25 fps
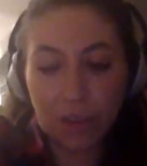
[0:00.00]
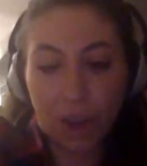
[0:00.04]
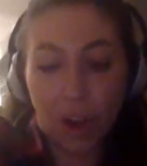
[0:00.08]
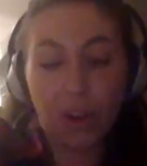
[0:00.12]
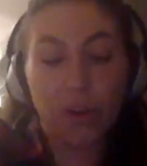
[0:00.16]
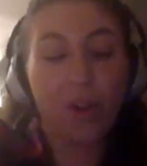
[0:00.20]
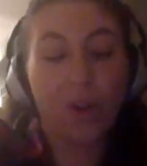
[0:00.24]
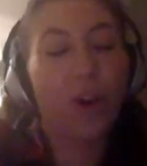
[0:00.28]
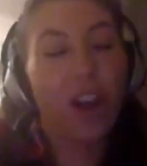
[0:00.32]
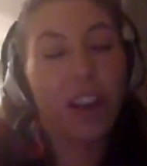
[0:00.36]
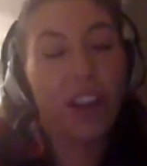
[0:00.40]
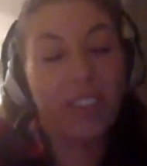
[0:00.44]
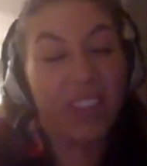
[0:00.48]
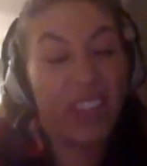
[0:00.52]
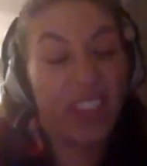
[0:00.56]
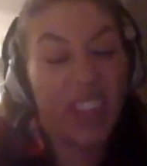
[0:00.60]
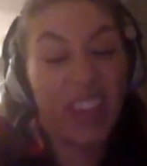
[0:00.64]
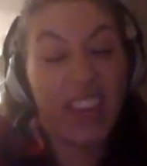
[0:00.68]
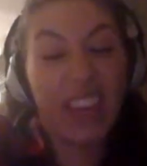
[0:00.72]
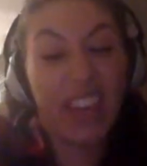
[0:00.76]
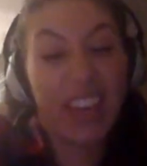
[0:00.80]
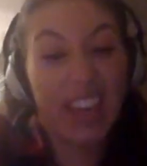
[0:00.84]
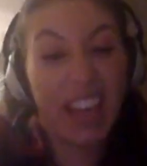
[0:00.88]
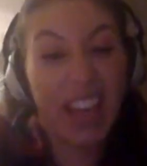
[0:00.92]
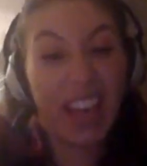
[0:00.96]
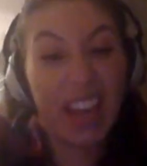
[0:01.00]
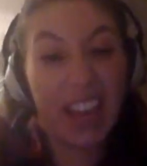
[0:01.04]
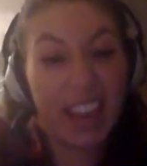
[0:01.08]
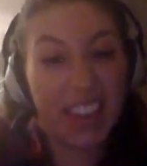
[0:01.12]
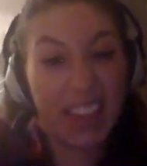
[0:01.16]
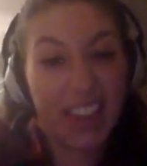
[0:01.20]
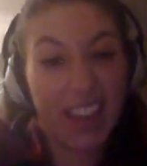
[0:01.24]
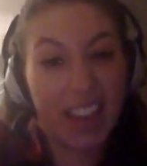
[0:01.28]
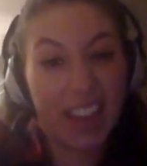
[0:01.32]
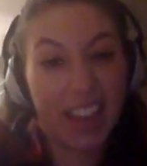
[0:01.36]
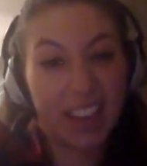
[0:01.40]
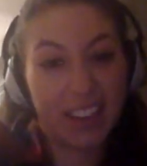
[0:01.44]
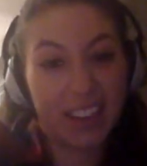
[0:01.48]
not overthinking
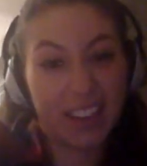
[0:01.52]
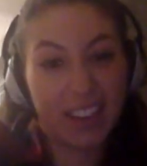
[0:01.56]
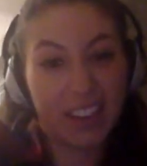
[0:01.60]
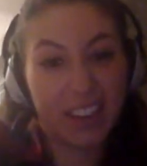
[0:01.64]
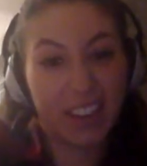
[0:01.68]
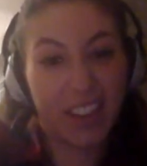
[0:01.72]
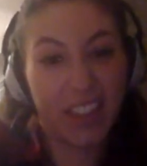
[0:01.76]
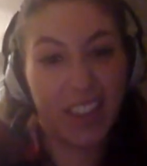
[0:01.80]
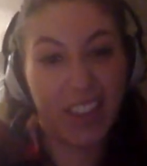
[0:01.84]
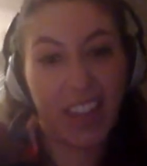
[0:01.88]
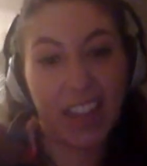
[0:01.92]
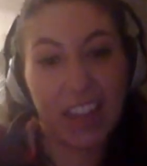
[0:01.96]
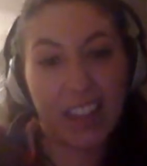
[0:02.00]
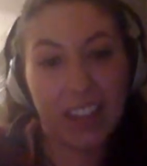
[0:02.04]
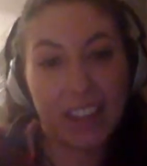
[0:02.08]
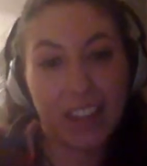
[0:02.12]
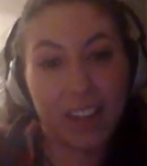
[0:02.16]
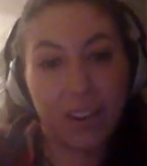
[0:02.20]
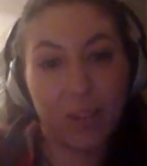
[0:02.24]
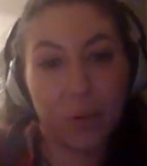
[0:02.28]
anything, I think,